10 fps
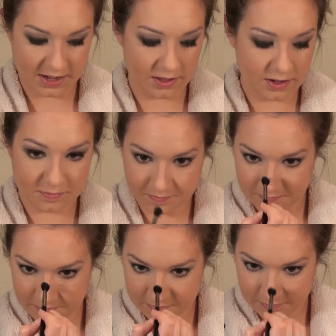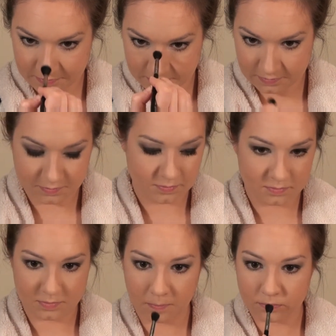and just put a little bit of
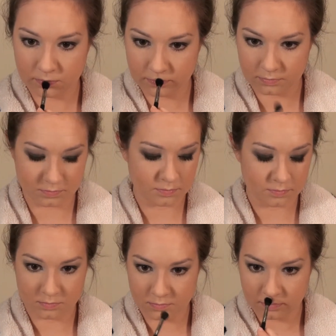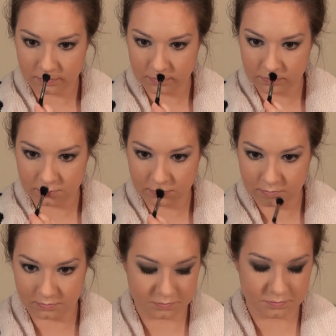that down the bridge of my nose and on
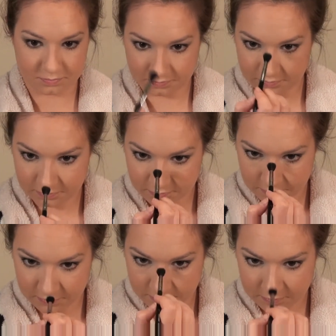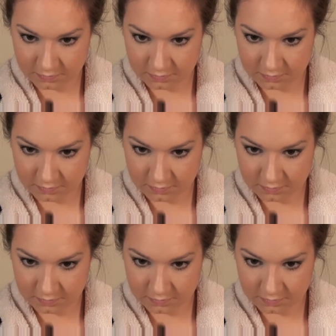the places that I highlighted.